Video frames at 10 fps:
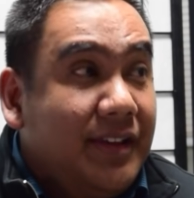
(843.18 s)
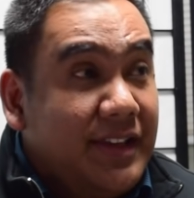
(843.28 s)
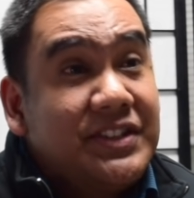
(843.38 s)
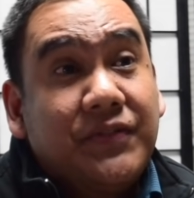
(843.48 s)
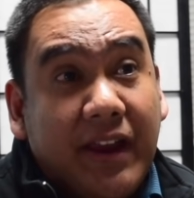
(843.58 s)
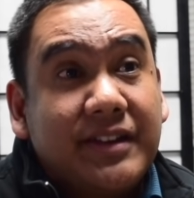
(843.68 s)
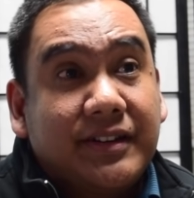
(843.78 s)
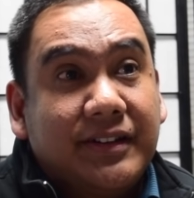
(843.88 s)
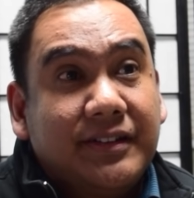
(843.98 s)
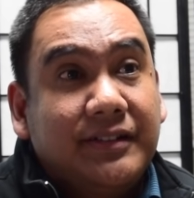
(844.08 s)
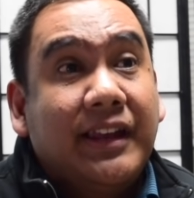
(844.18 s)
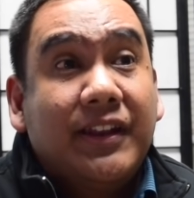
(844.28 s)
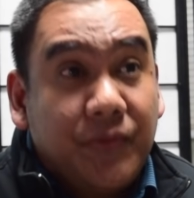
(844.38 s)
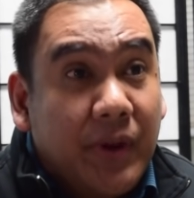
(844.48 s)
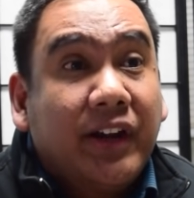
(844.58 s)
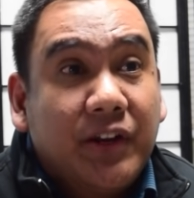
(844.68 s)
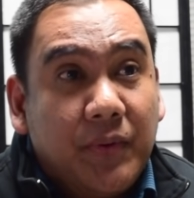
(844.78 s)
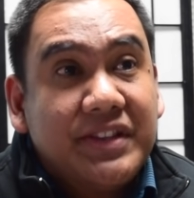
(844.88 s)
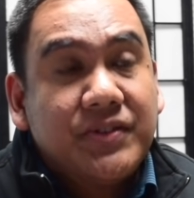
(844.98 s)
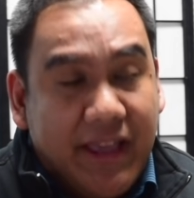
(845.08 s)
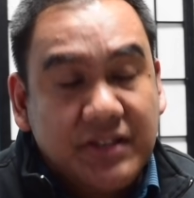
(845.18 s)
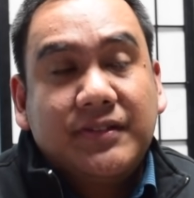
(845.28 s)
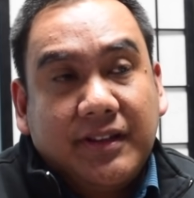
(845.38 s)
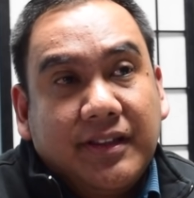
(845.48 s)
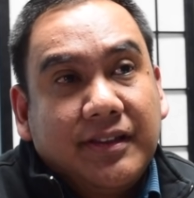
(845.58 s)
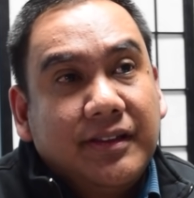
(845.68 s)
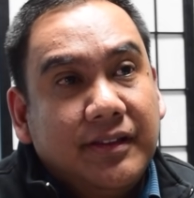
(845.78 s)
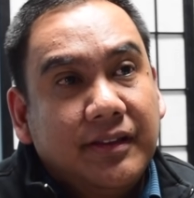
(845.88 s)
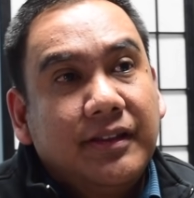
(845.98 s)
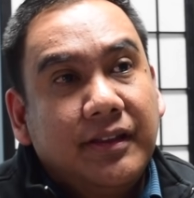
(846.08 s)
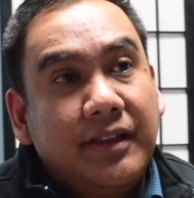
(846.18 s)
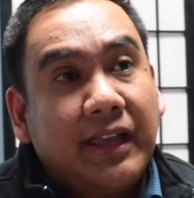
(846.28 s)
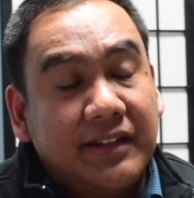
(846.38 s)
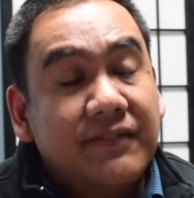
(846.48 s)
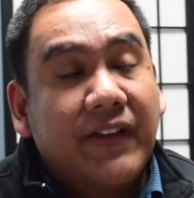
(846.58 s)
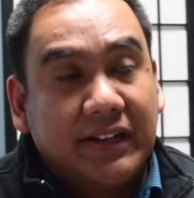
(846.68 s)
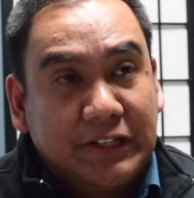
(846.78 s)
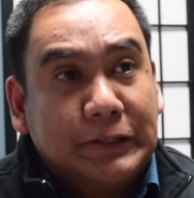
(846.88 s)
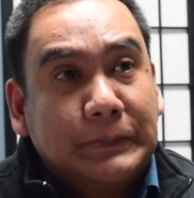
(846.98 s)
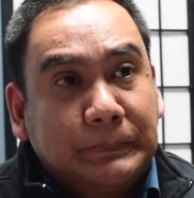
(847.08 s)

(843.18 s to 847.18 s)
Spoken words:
is greater than if we are the ones who actually get infected.